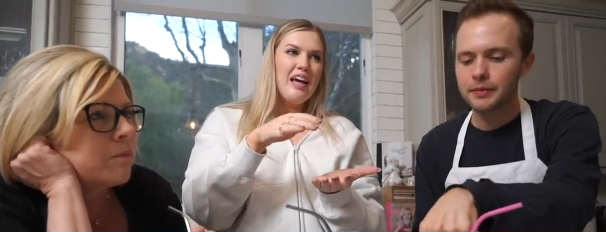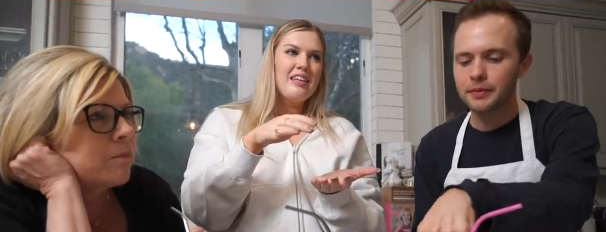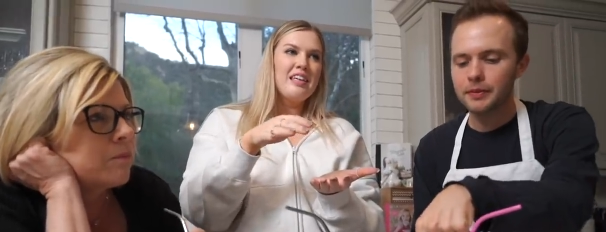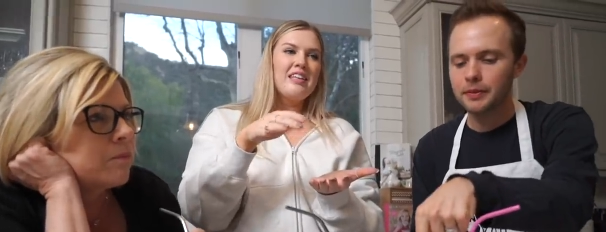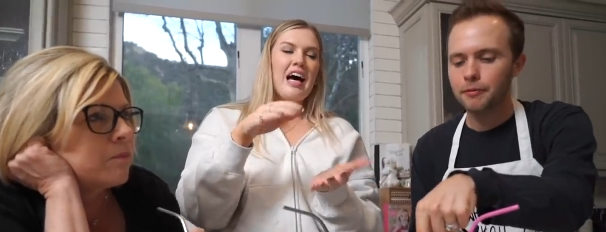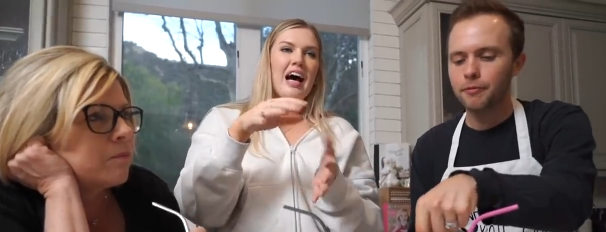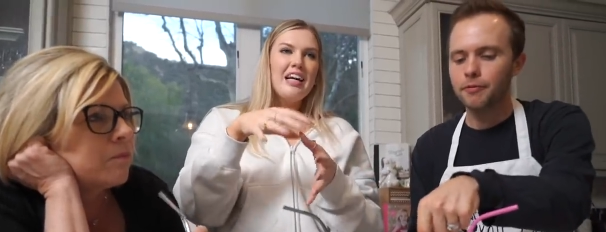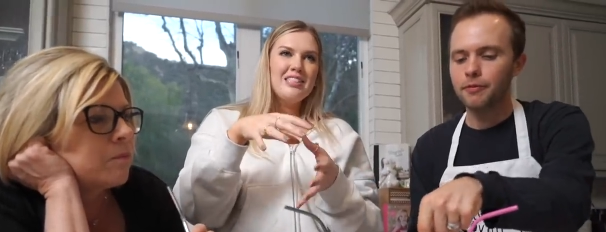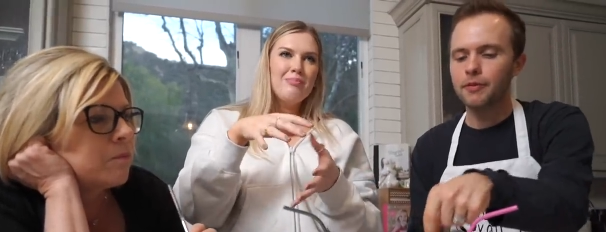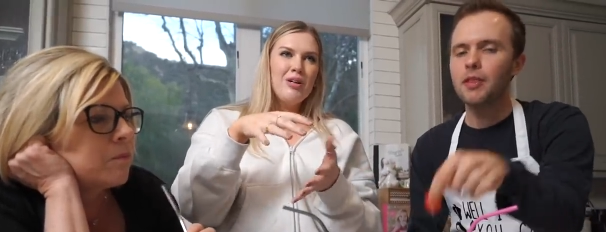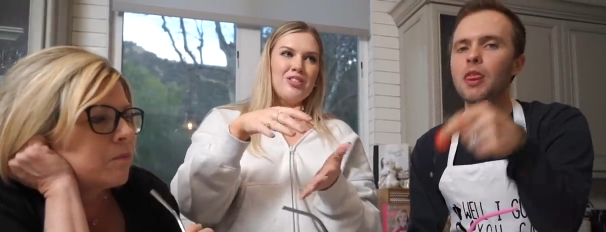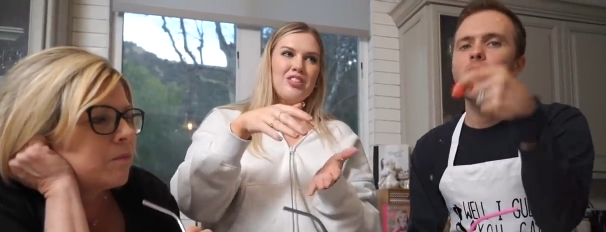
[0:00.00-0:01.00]
Speaker 1: and then the ice
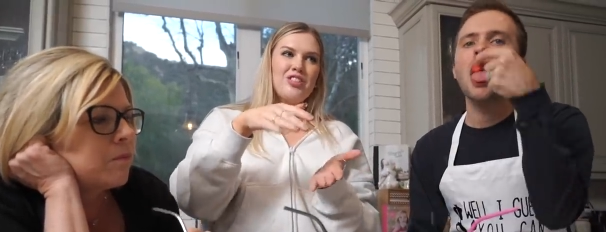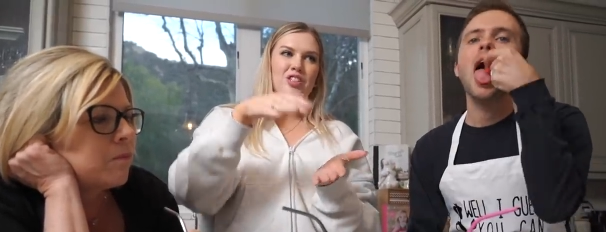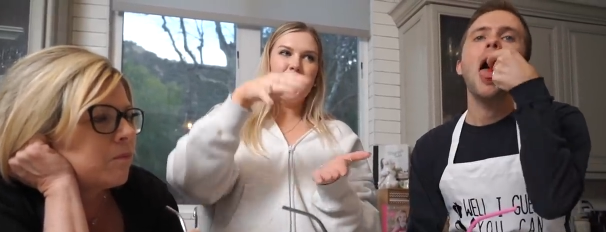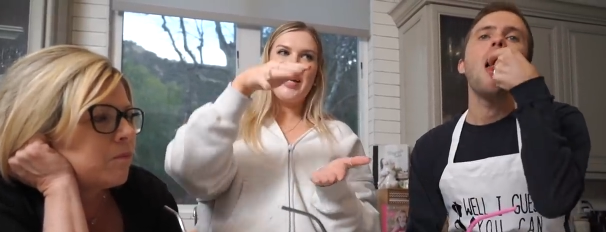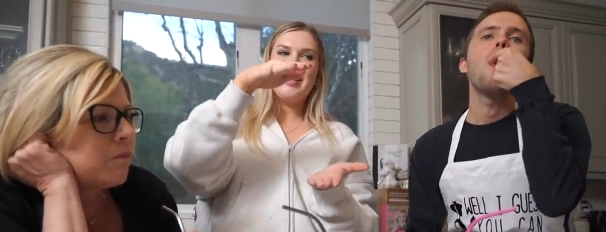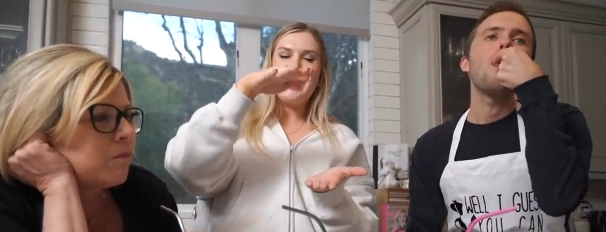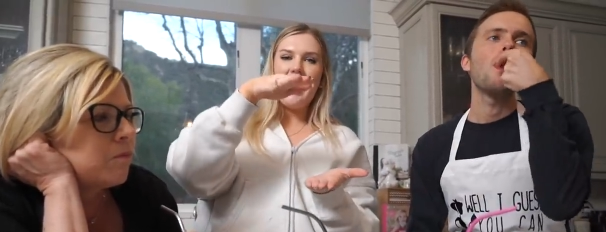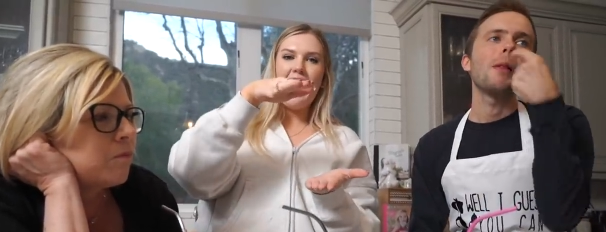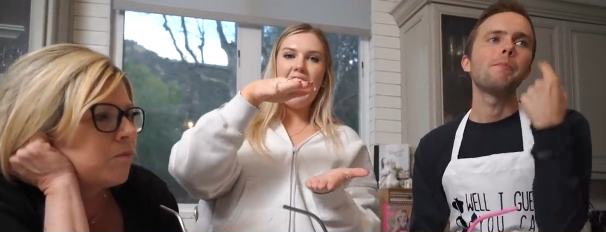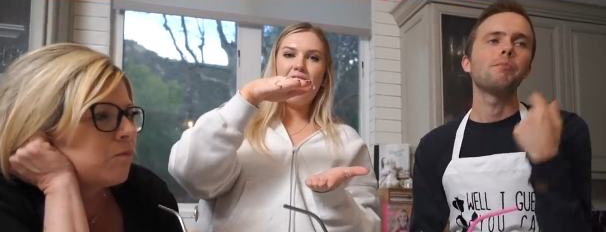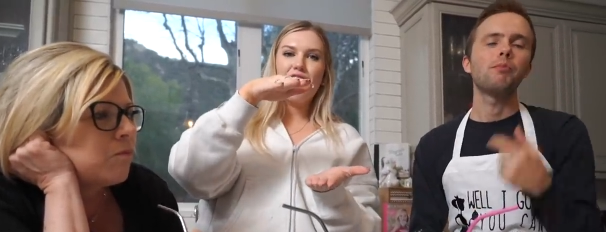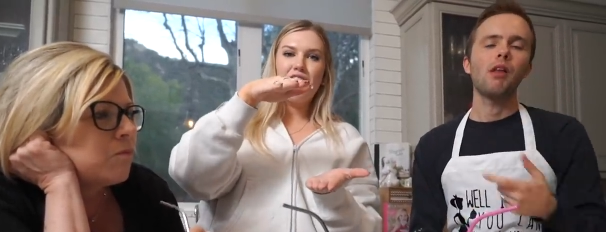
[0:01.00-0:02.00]
melted, so you had like a
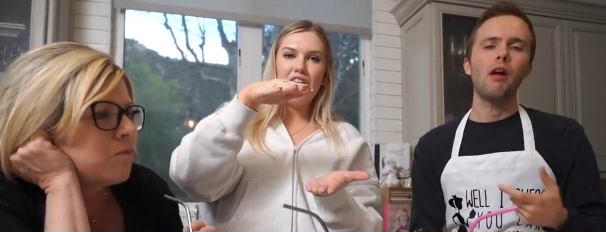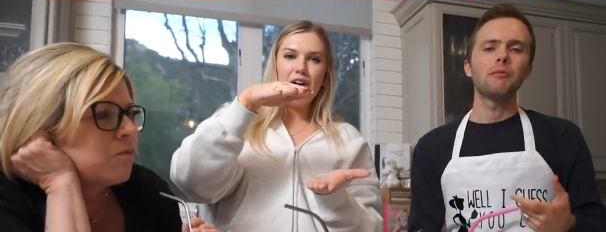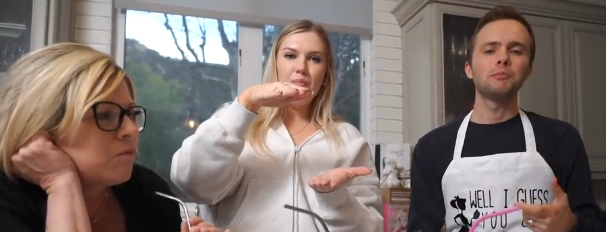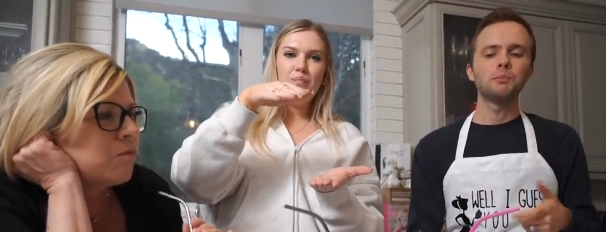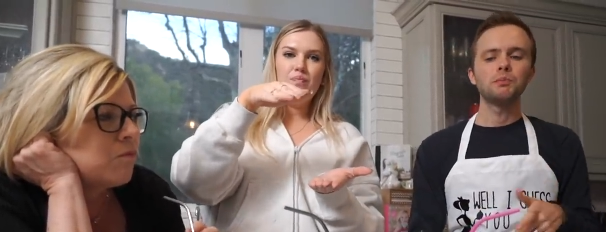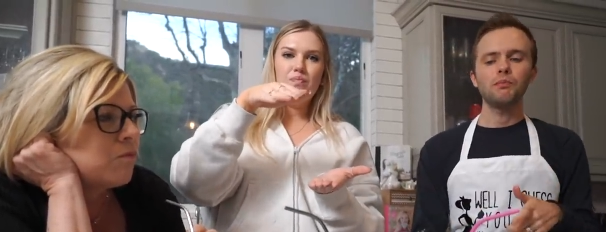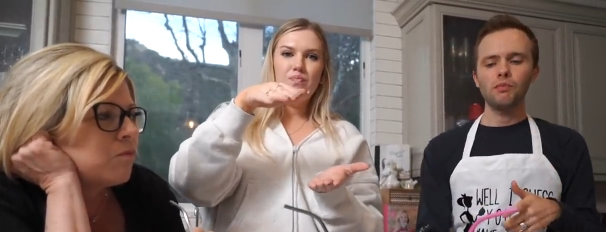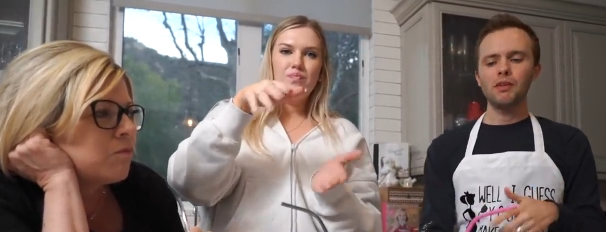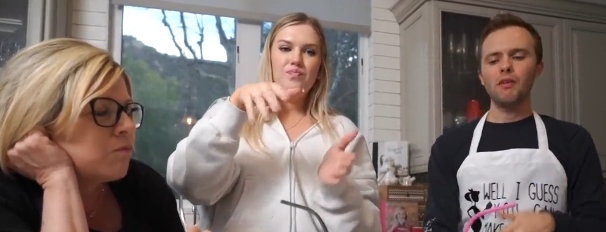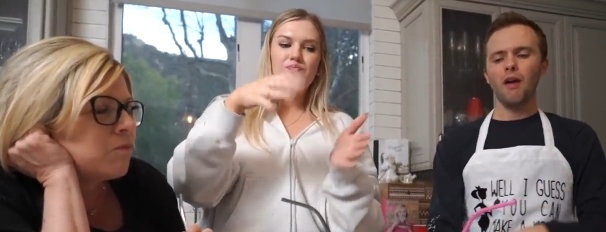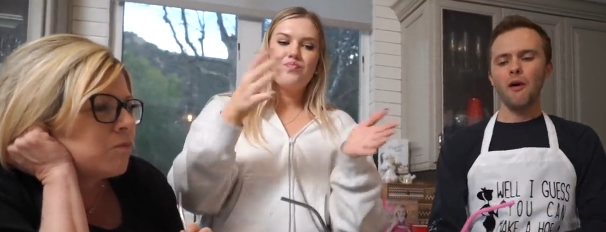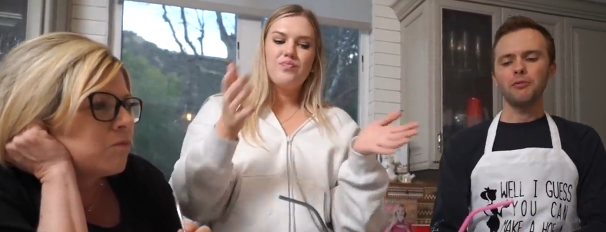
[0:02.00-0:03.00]
half cup.
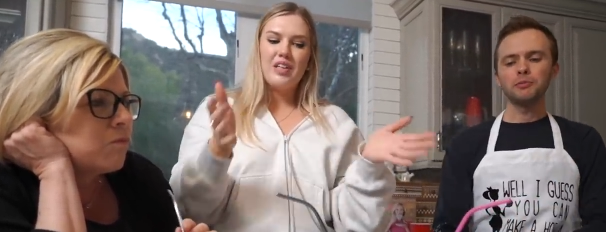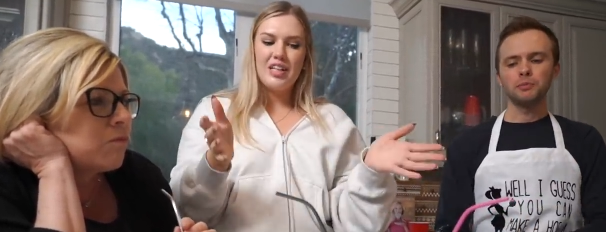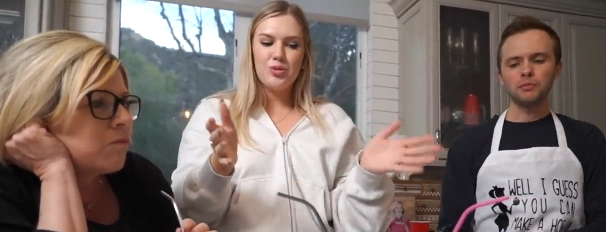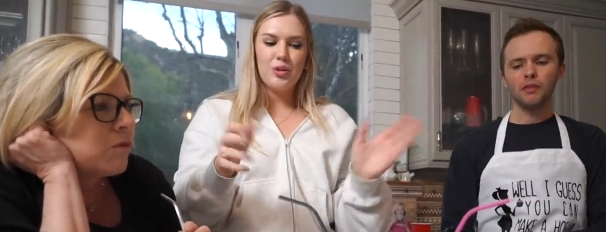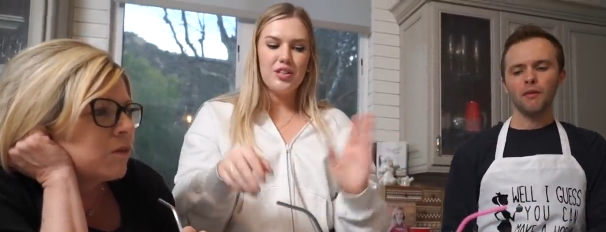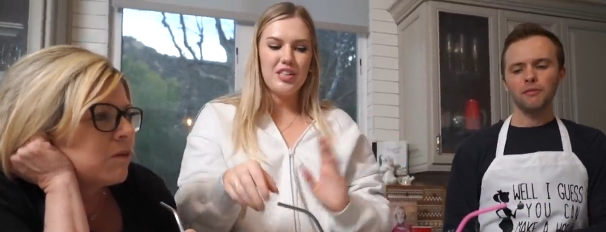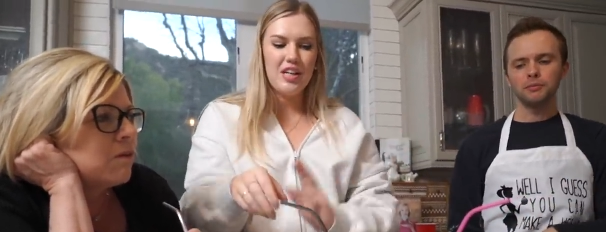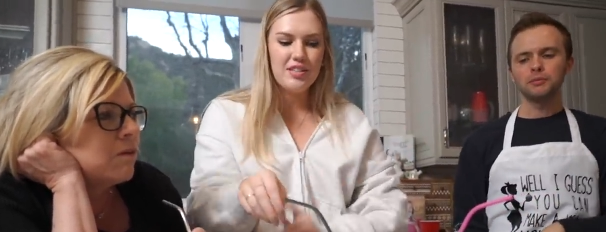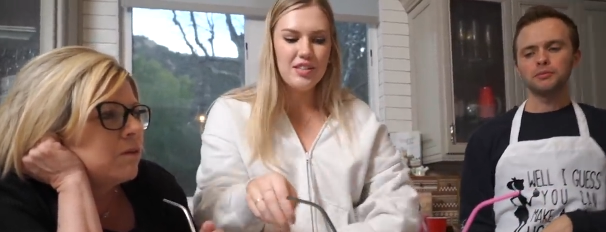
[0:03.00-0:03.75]
That's what it tastes